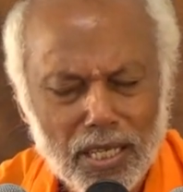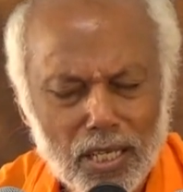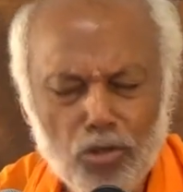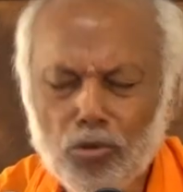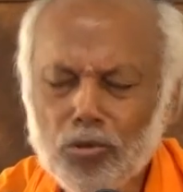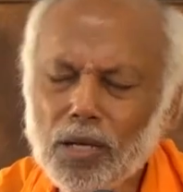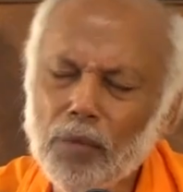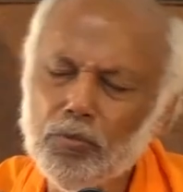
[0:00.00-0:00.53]
You
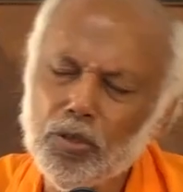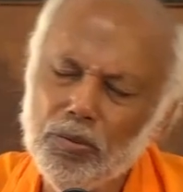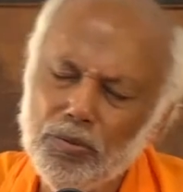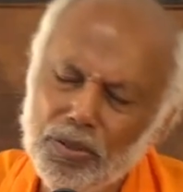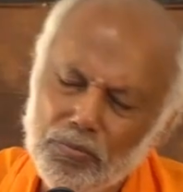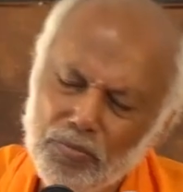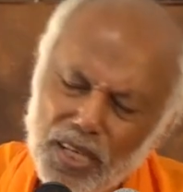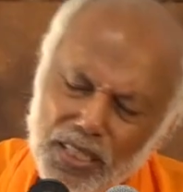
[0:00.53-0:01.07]
don't have to
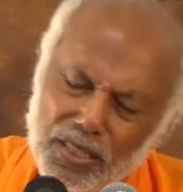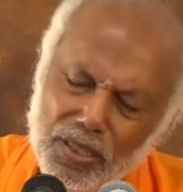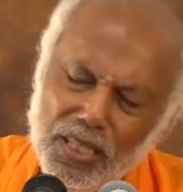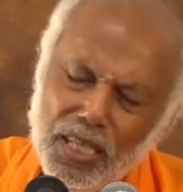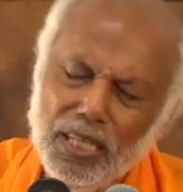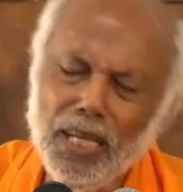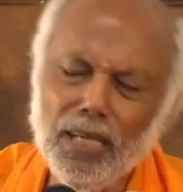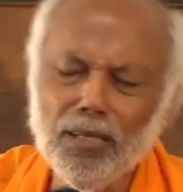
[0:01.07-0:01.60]
be
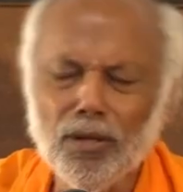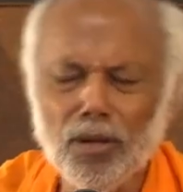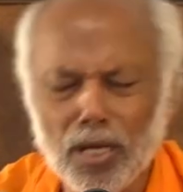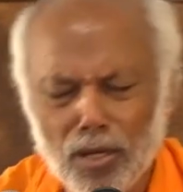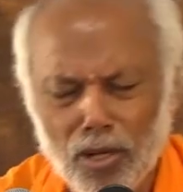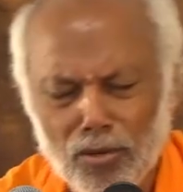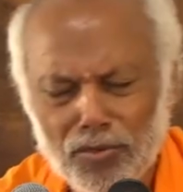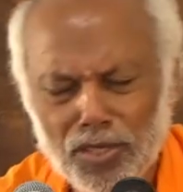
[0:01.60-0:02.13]
vegetarian or
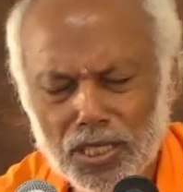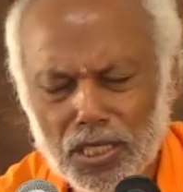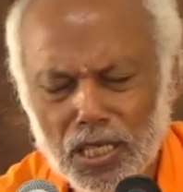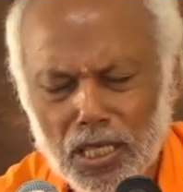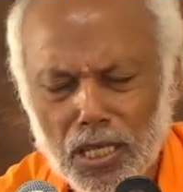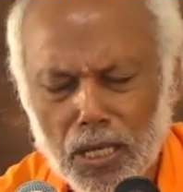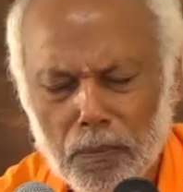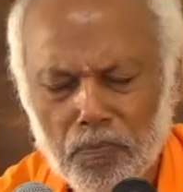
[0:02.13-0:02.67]
a
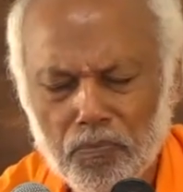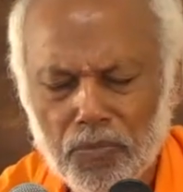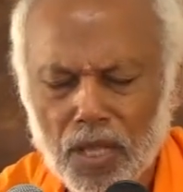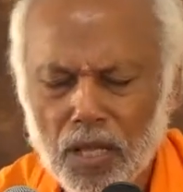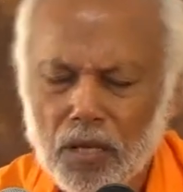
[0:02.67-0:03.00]
non-vegetarian.